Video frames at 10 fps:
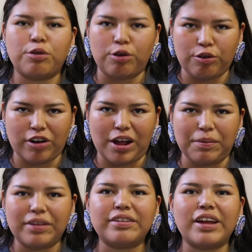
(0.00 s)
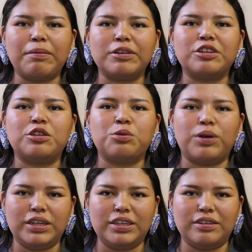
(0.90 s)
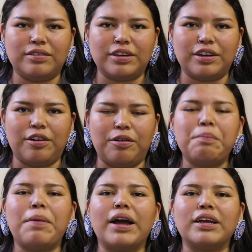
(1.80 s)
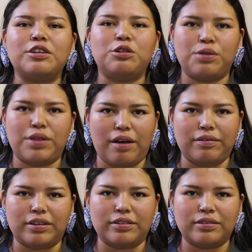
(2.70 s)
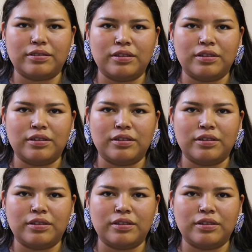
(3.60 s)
Program established 20 years ago, back in 2000.